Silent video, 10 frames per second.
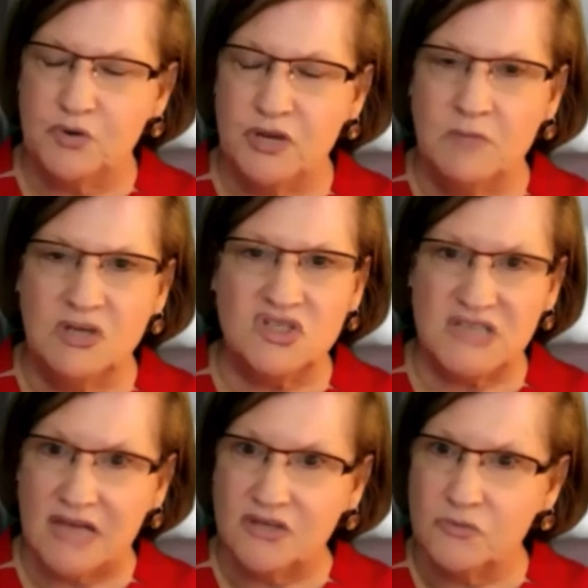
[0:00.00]
pretty much
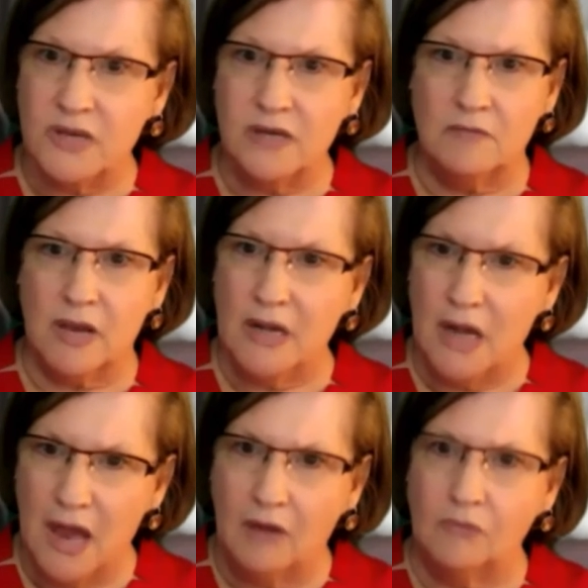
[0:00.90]
saturated right
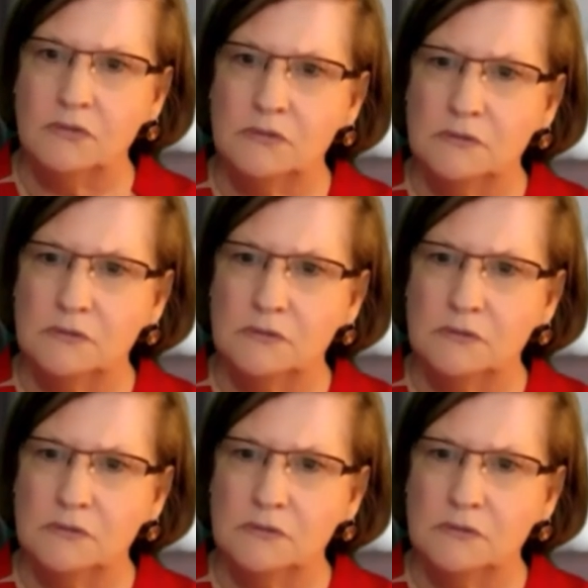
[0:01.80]
now.